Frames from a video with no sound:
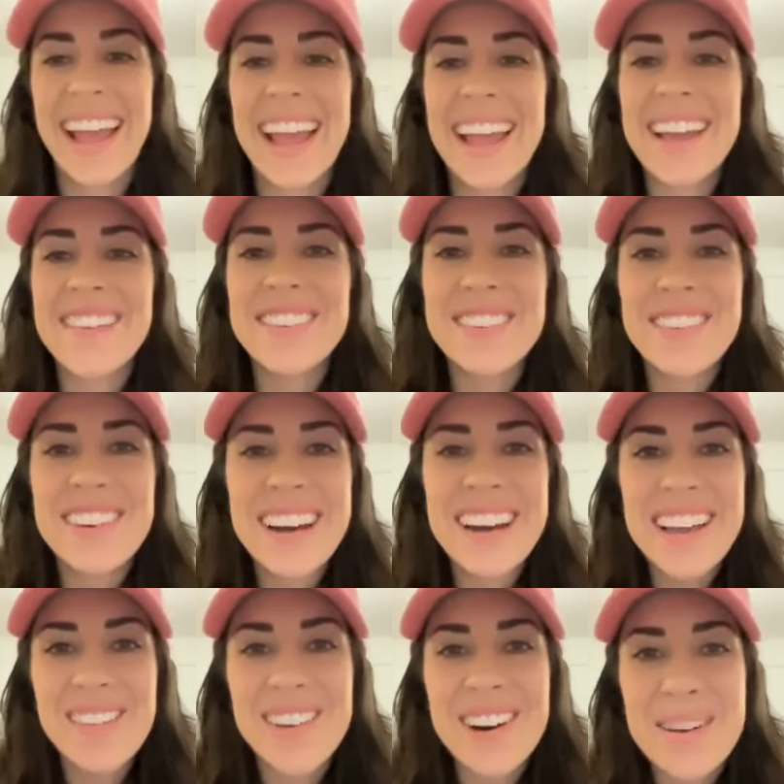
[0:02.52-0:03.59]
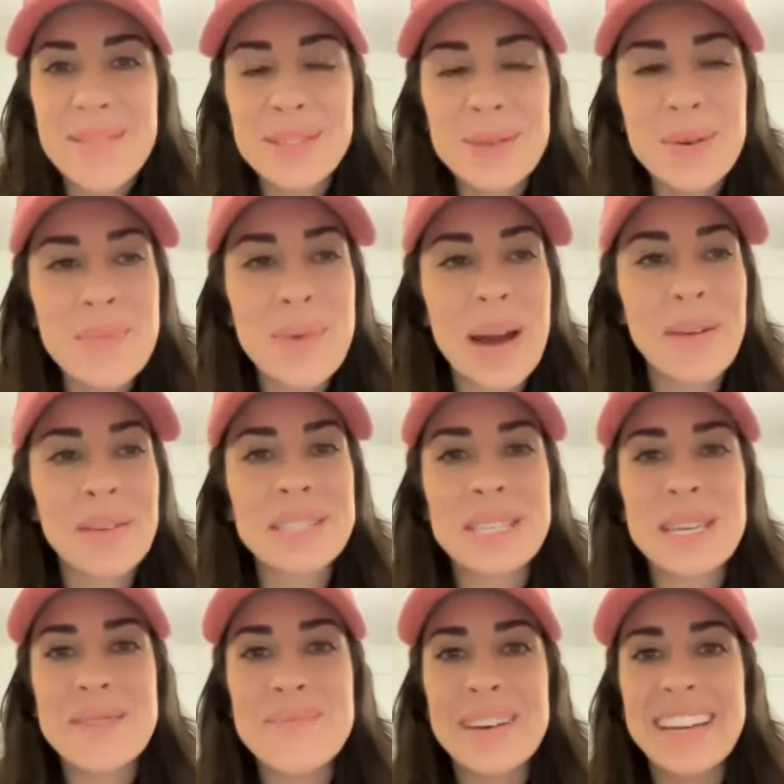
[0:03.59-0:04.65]
Hey everyone, welcome to Empower
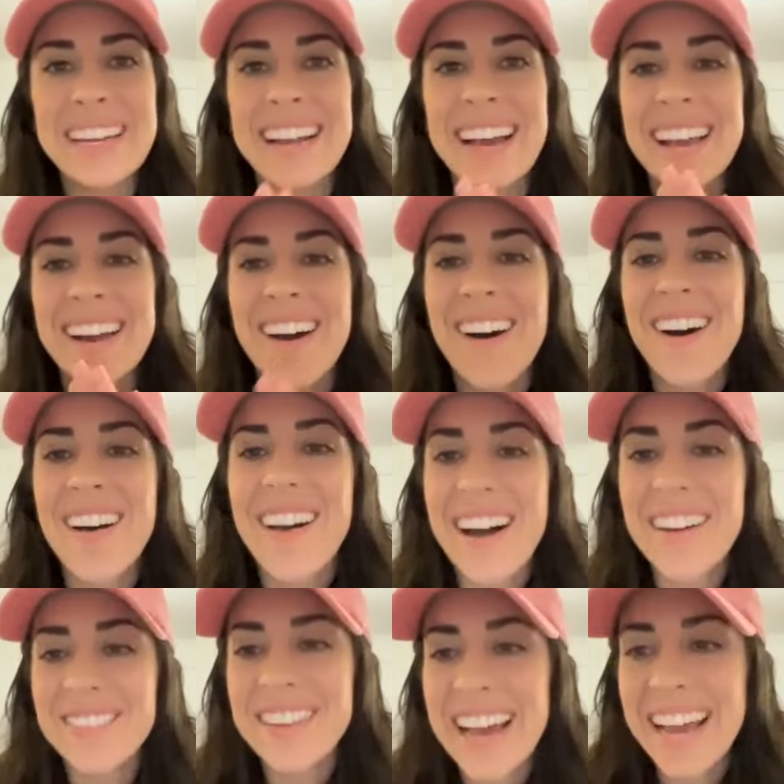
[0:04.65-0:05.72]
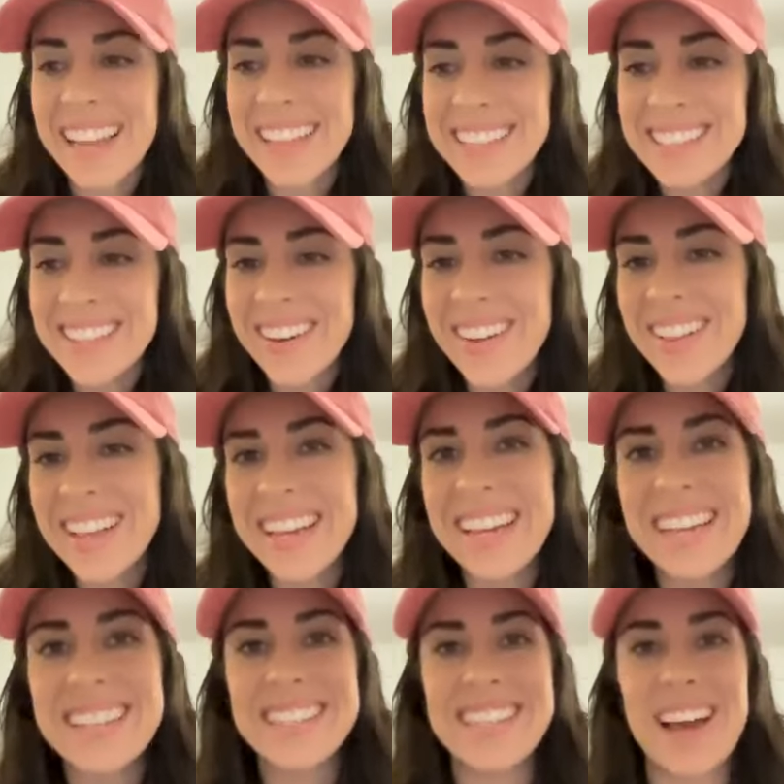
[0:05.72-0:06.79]
Team Monday Night Call. I'm Natalie
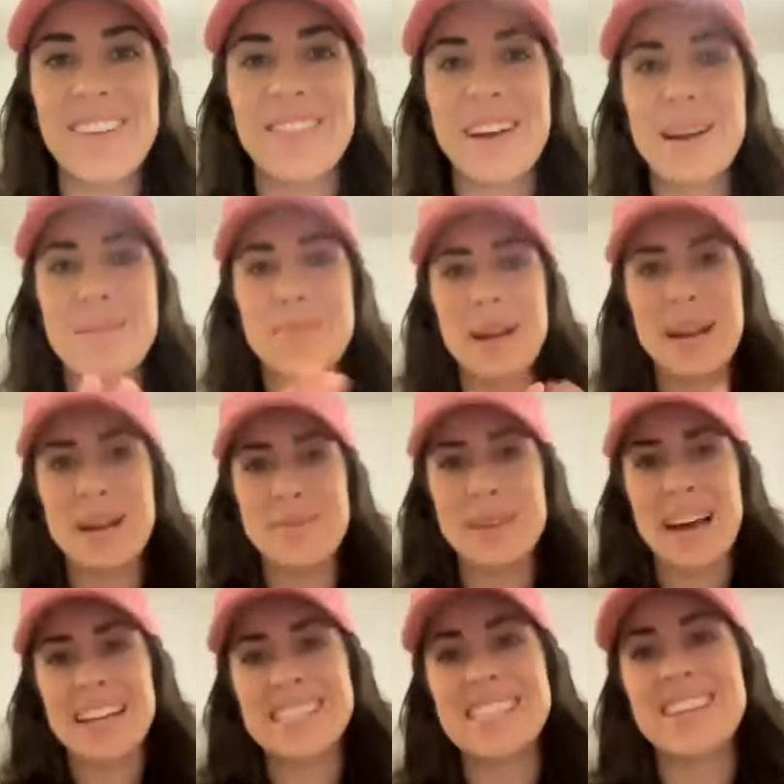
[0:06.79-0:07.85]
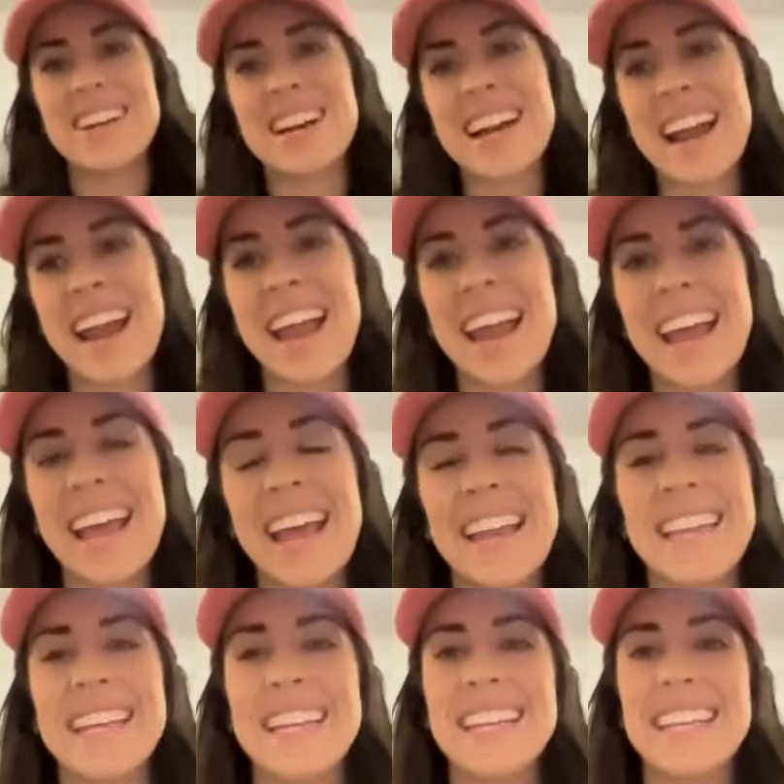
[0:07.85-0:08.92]
Dolan, Sapphire Brand Ambassador,
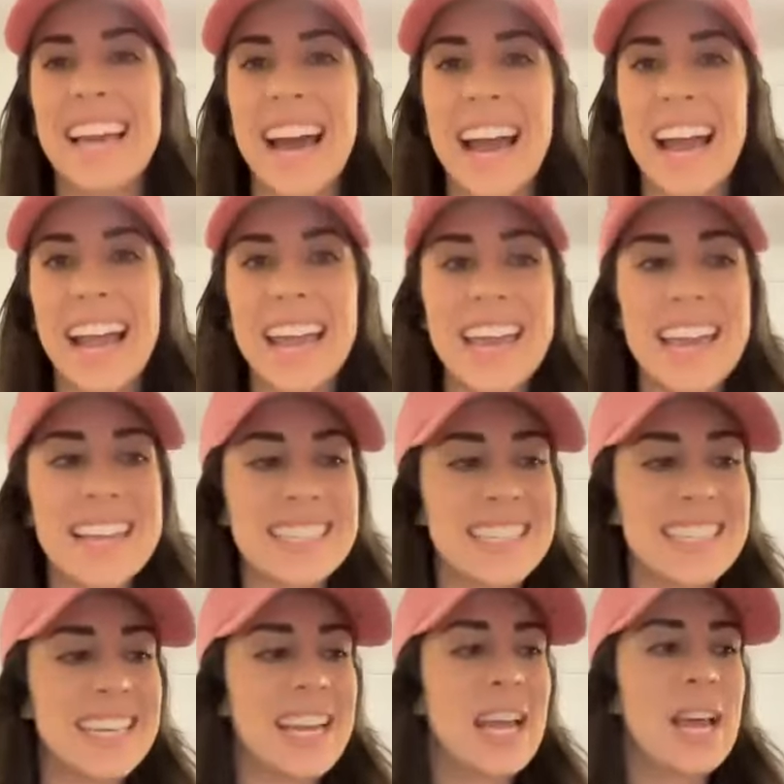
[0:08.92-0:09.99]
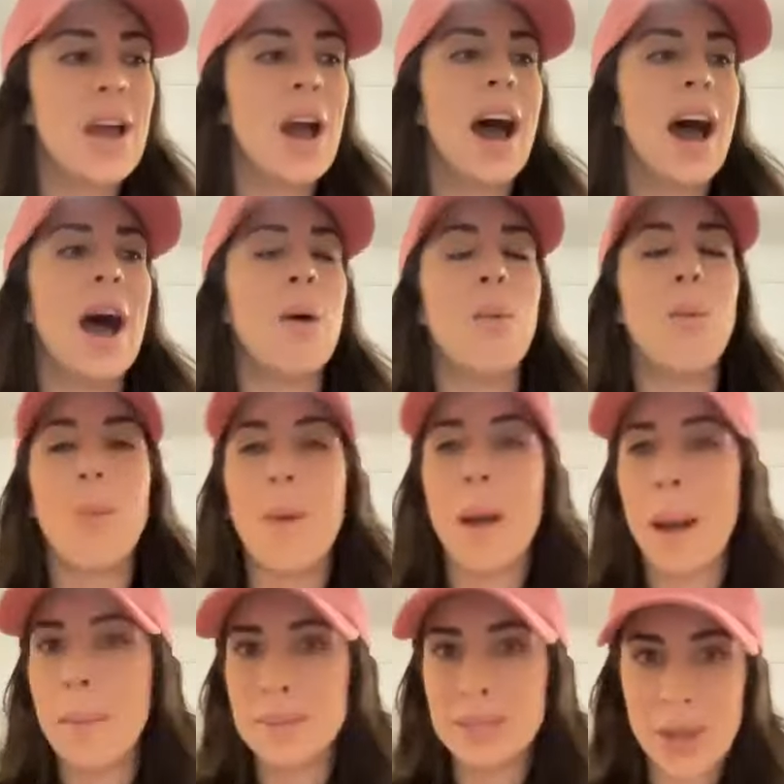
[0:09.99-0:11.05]
and tonight
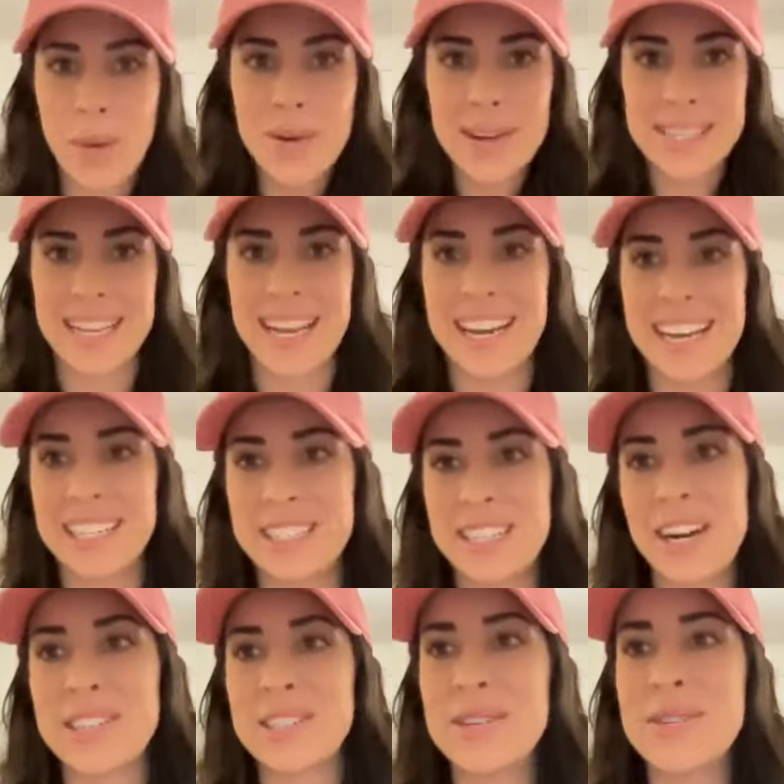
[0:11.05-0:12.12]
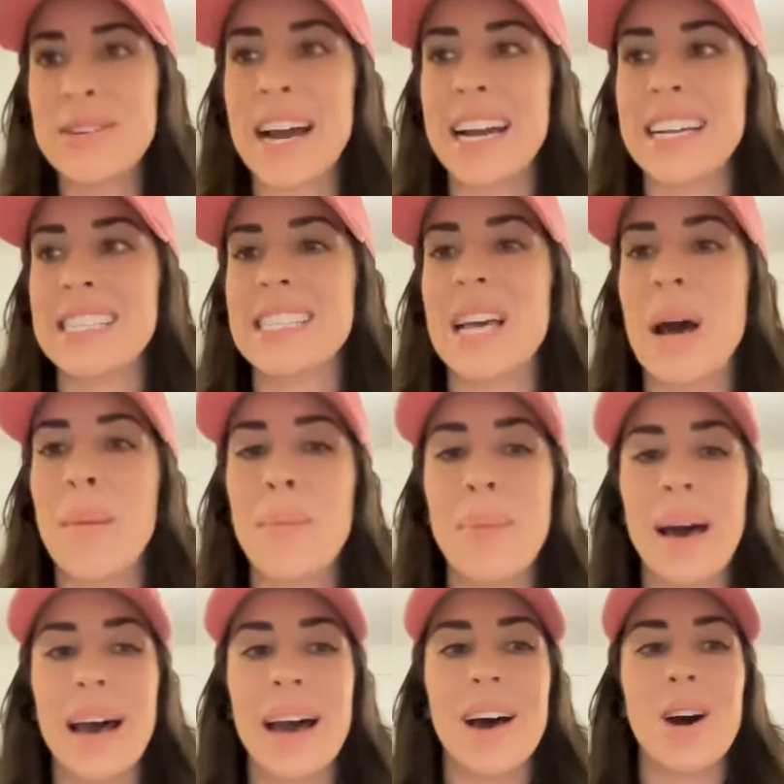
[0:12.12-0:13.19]
I'm so excited to talk to you guys
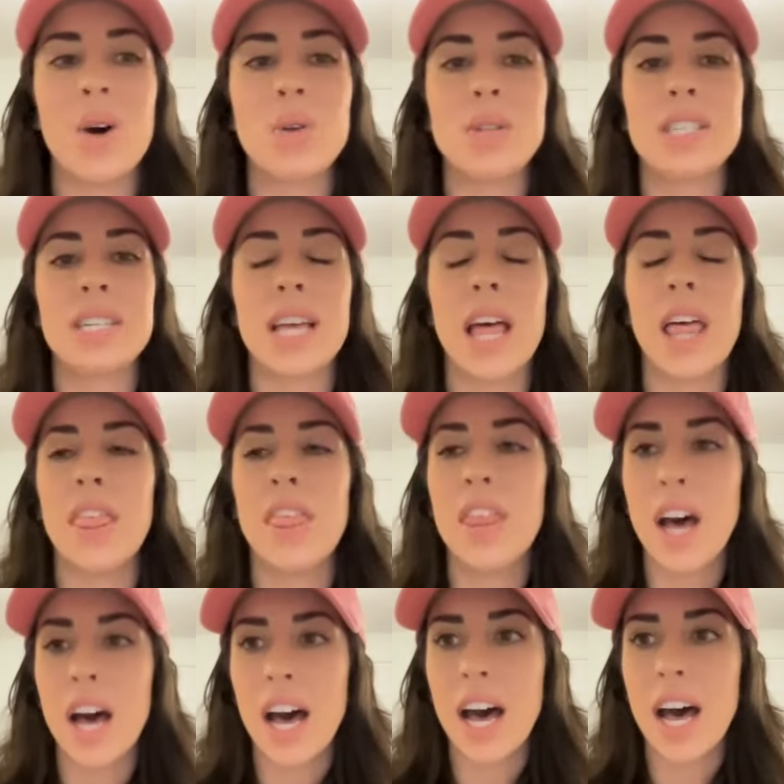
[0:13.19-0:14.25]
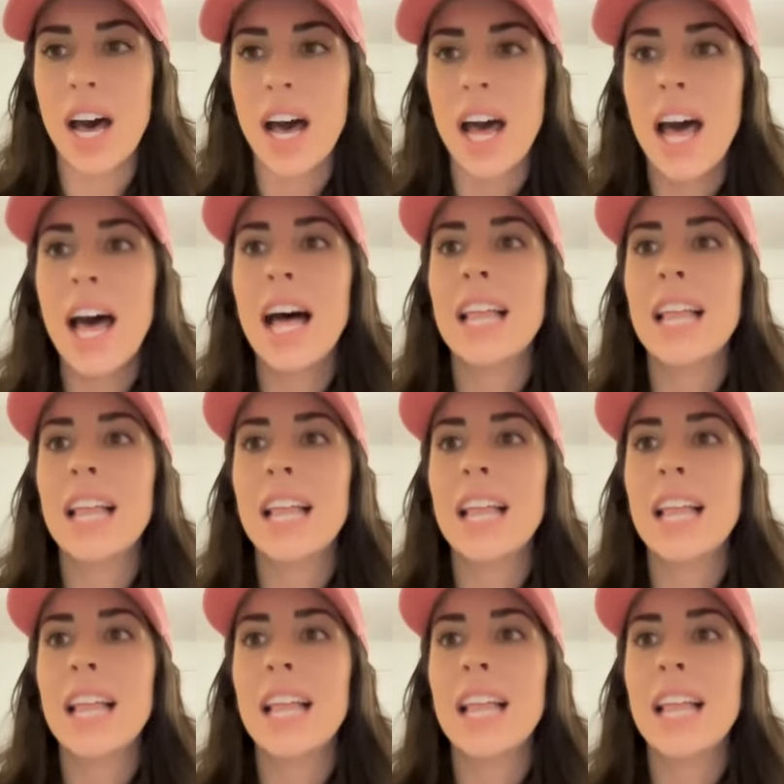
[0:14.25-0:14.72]
about the